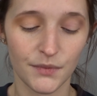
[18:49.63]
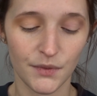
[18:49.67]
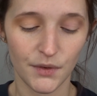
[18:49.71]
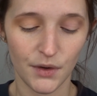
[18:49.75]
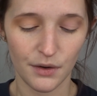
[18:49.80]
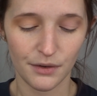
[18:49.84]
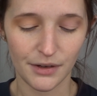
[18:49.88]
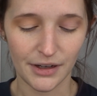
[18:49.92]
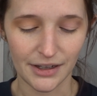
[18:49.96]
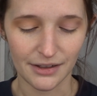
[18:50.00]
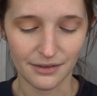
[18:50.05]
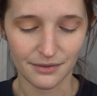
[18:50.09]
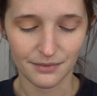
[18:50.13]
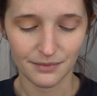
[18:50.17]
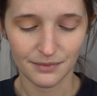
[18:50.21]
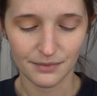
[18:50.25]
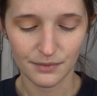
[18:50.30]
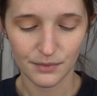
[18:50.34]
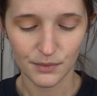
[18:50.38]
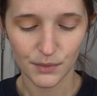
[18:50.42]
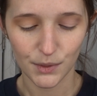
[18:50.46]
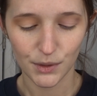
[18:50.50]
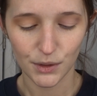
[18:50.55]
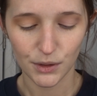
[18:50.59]
Right,
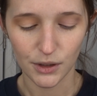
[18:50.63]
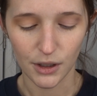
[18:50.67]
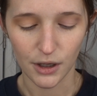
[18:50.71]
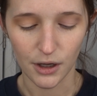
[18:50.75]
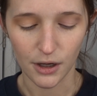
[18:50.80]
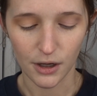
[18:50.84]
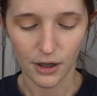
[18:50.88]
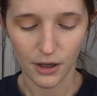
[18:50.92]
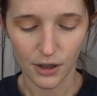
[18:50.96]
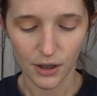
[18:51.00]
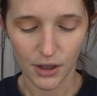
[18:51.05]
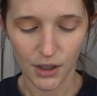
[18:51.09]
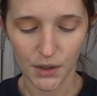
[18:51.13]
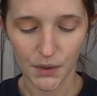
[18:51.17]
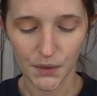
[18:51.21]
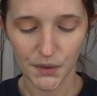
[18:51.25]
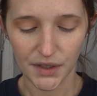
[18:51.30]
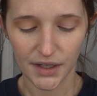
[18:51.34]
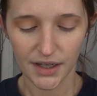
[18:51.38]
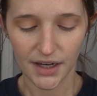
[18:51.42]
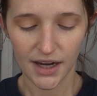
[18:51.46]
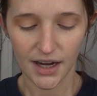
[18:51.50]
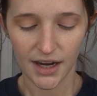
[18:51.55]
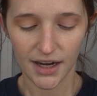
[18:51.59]

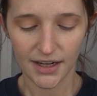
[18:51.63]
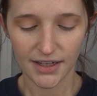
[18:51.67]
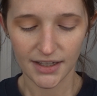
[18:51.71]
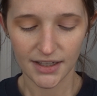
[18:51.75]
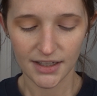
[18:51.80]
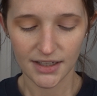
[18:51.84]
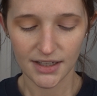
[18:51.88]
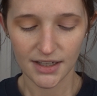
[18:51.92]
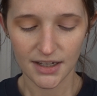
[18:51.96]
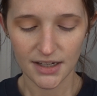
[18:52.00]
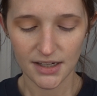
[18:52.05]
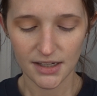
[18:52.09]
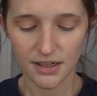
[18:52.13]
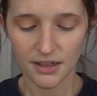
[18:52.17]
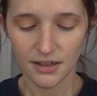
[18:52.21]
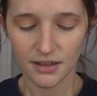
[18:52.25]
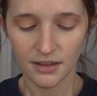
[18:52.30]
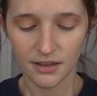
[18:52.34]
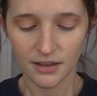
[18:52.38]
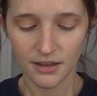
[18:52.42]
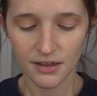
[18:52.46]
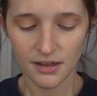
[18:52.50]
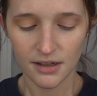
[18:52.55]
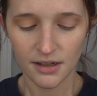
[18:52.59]
so it kind of did
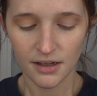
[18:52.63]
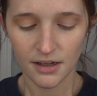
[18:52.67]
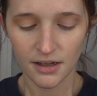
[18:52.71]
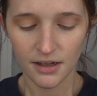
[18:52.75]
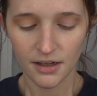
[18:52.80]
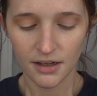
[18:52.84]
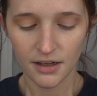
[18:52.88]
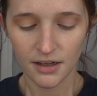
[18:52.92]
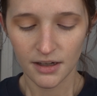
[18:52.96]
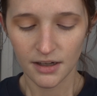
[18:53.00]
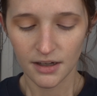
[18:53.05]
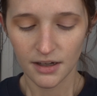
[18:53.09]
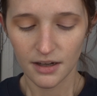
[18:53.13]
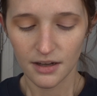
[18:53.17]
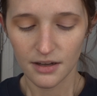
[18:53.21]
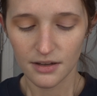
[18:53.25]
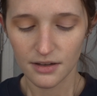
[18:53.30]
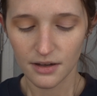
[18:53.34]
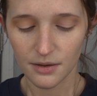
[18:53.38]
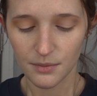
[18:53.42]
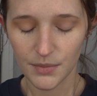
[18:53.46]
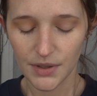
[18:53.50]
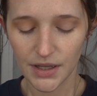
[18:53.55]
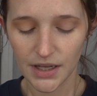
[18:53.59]

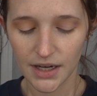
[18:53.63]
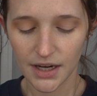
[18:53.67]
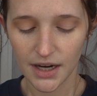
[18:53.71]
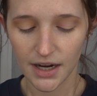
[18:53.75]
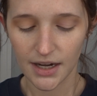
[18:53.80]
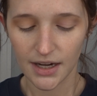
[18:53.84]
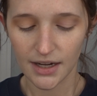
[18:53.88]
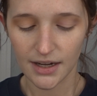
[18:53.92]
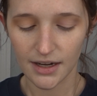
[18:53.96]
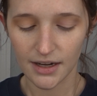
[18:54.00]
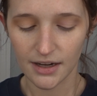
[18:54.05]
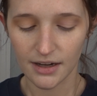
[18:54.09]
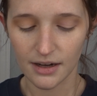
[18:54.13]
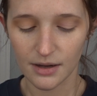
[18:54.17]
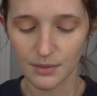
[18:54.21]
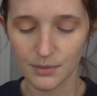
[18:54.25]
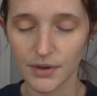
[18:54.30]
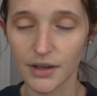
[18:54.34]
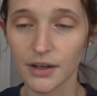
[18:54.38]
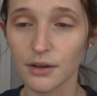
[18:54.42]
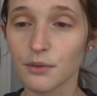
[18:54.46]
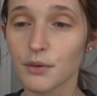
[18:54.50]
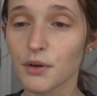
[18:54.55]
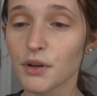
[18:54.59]
something, kind of didn't. I'm
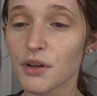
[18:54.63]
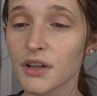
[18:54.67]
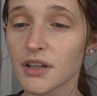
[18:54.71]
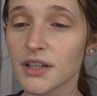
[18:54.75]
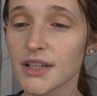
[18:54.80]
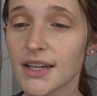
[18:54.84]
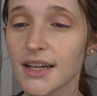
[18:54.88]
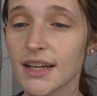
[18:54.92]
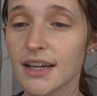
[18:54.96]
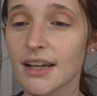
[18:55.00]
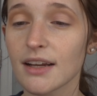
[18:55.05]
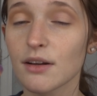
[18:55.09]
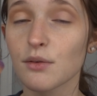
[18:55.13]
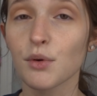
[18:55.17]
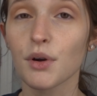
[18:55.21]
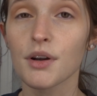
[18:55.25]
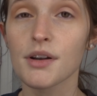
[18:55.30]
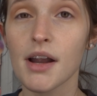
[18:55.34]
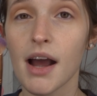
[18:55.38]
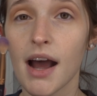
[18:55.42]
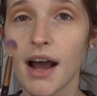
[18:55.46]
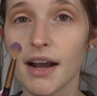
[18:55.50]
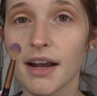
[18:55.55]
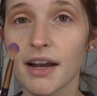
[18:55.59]
like really digging in. We're
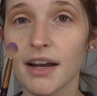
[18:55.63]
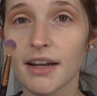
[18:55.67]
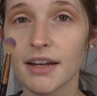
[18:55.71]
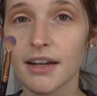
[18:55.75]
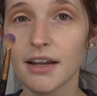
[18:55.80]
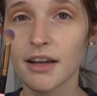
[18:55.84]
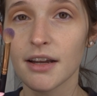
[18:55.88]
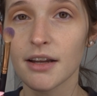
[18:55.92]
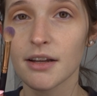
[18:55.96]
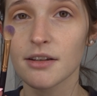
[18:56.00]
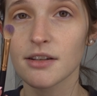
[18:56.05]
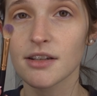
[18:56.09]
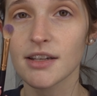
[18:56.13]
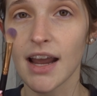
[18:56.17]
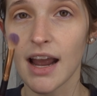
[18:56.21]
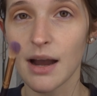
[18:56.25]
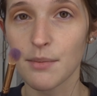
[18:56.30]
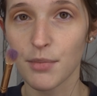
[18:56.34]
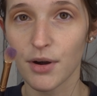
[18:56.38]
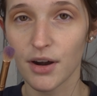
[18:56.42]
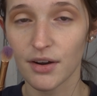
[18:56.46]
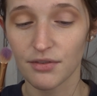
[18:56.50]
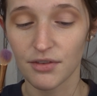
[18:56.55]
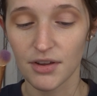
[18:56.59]
not gonna tap
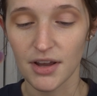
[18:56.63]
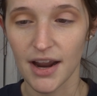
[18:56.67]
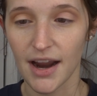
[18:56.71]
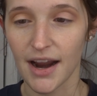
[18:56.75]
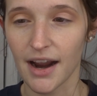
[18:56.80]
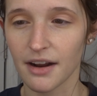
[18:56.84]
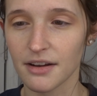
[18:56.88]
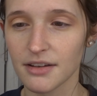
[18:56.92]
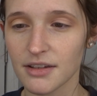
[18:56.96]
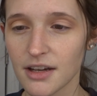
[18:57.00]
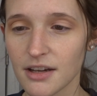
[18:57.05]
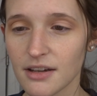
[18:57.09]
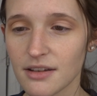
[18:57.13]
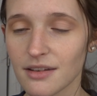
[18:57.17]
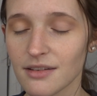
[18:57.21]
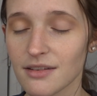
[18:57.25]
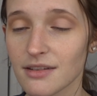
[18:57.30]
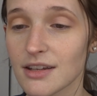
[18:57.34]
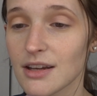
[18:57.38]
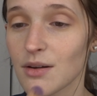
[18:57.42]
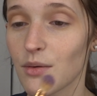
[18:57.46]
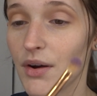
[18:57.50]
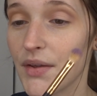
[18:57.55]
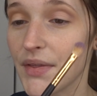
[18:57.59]
off the excess and
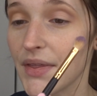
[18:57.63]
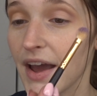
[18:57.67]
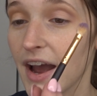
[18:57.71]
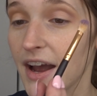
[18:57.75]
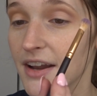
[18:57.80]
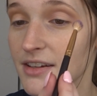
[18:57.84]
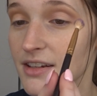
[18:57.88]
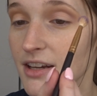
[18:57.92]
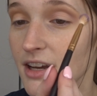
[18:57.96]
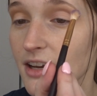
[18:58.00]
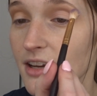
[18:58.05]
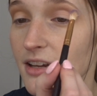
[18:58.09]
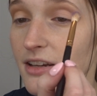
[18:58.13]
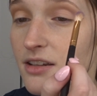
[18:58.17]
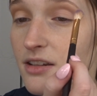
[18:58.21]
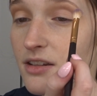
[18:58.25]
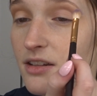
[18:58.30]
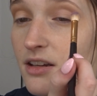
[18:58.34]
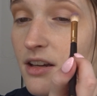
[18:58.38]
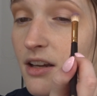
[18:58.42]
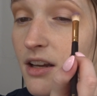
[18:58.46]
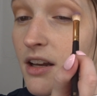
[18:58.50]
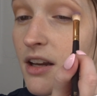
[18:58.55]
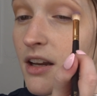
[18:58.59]
see what that does,
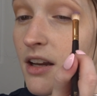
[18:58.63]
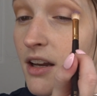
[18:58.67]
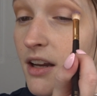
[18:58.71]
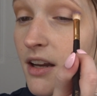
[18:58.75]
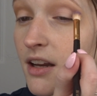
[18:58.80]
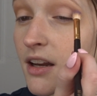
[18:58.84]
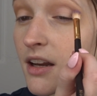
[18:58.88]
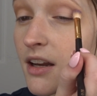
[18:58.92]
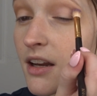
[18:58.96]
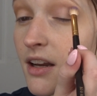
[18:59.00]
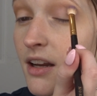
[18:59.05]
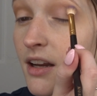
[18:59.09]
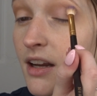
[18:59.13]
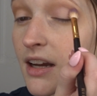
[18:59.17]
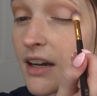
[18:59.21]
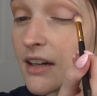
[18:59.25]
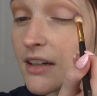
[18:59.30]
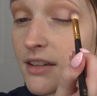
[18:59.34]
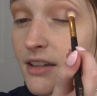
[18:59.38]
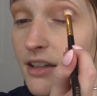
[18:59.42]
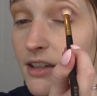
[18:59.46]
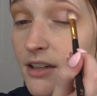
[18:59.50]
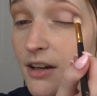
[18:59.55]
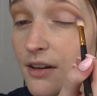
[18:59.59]

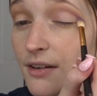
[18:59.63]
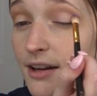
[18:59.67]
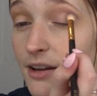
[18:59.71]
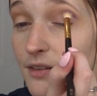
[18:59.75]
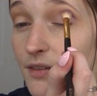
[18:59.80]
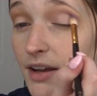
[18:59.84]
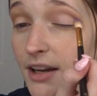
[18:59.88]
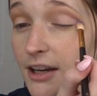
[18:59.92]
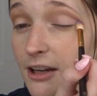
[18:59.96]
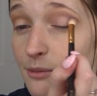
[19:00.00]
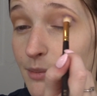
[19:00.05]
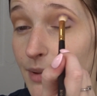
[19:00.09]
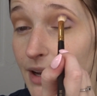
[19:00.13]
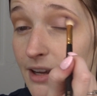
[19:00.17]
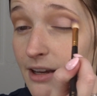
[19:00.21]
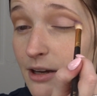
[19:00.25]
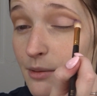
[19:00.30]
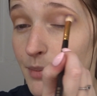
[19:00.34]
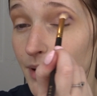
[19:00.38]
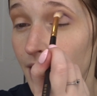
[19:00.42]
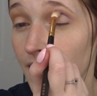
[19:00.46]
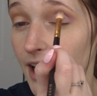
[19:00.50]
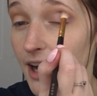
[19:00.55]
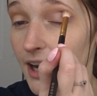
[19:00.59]
because I don't have any makeup
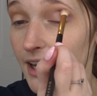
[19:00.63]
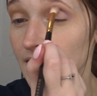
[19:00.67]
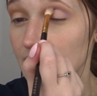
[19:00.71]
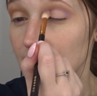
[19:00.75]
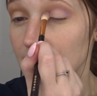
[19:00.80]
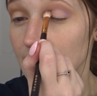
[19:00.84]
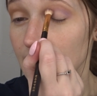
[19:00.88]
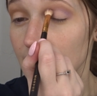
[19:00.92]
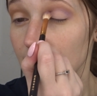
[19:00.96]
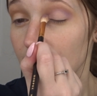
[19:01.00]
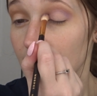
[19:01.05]
on